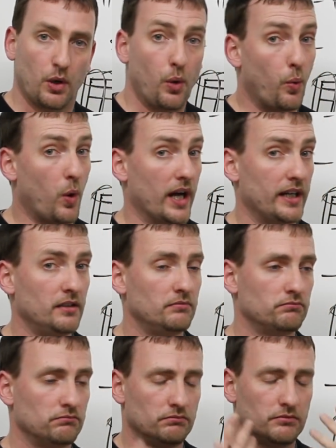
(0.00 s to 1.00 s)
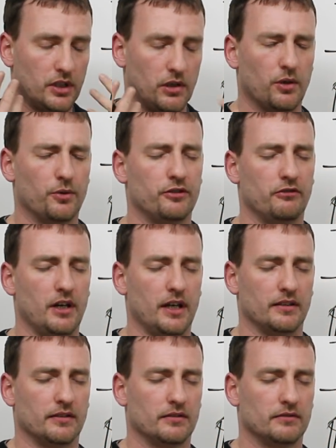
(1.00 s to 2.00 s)
One, close your
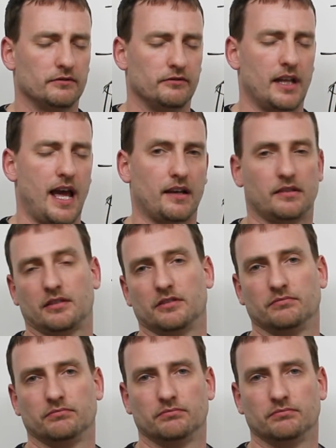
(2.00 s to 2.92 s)
eyes, relax.